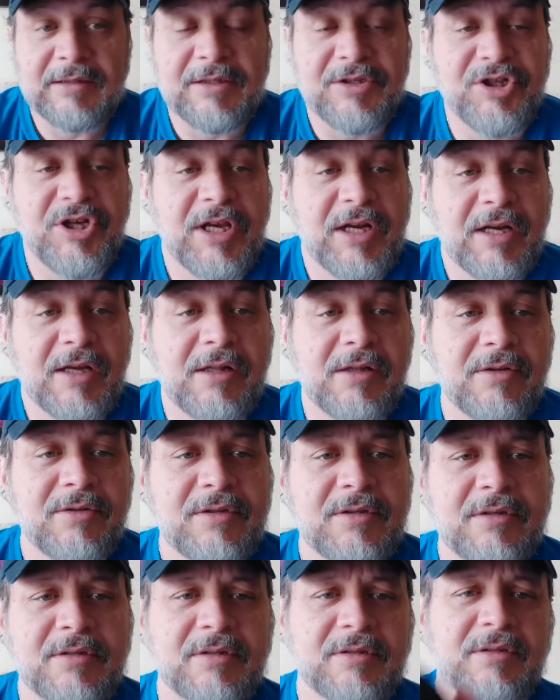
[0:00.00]
Did you get a
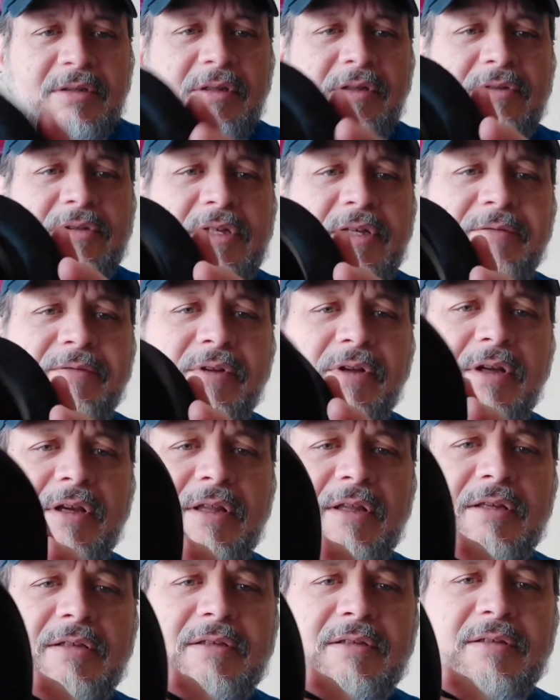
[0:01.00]
close enough look
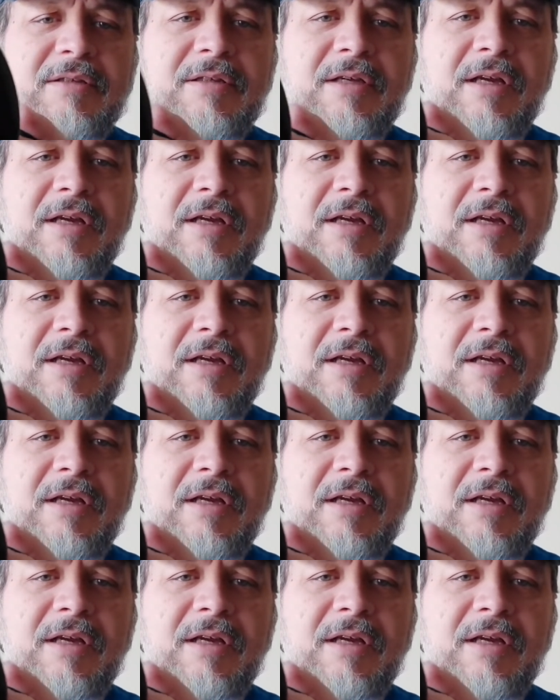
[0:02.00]
at this?